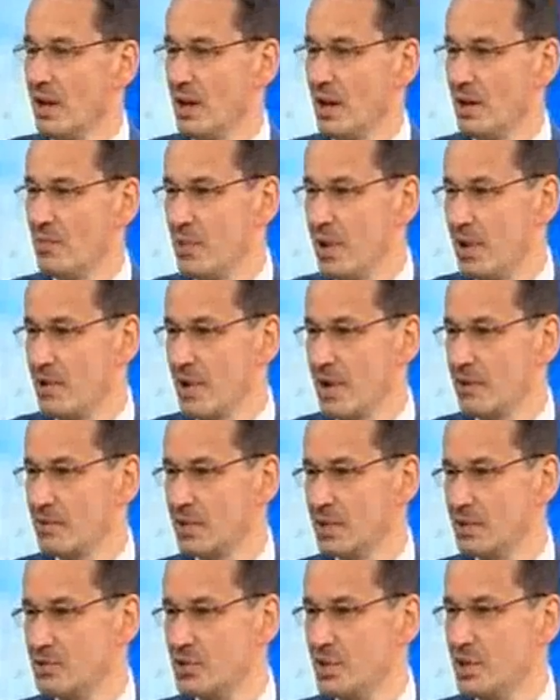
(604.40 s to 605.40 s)

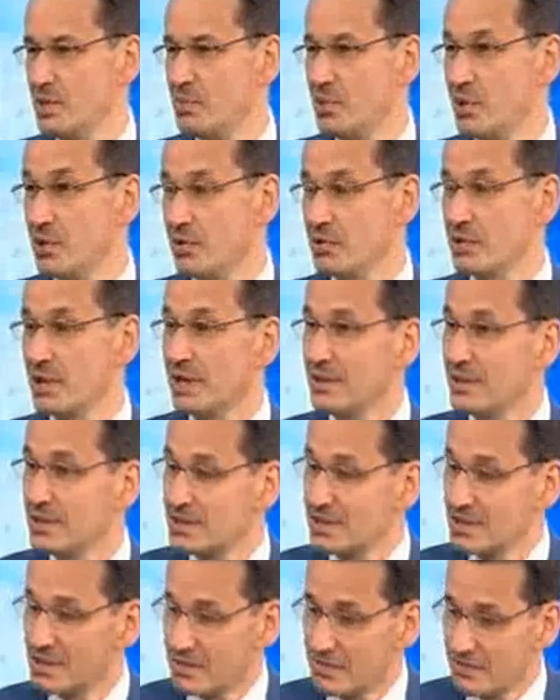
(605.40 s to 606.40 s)
around the GDP growth. And
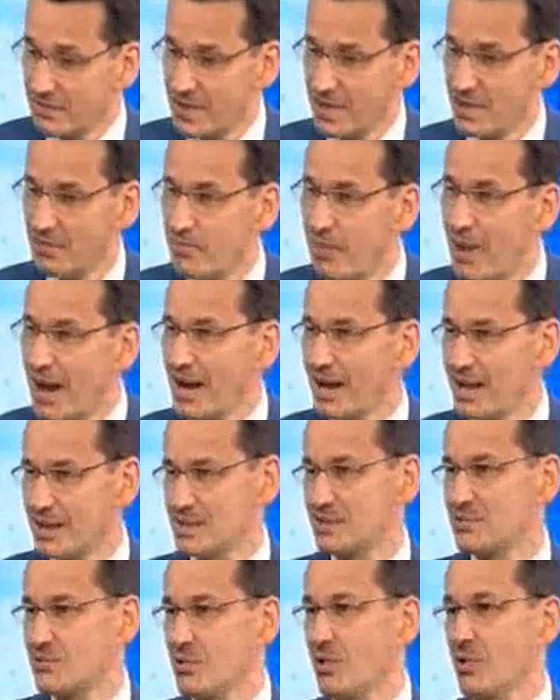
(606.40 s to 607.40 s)
this is a very
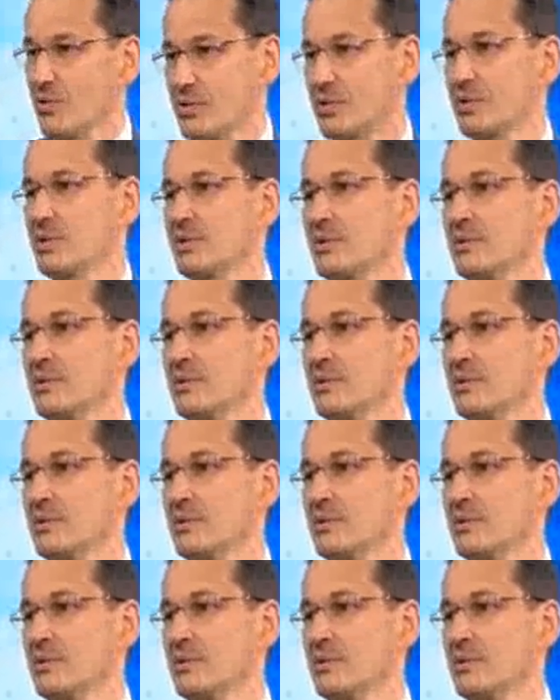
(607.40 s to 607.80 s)
balanced growth.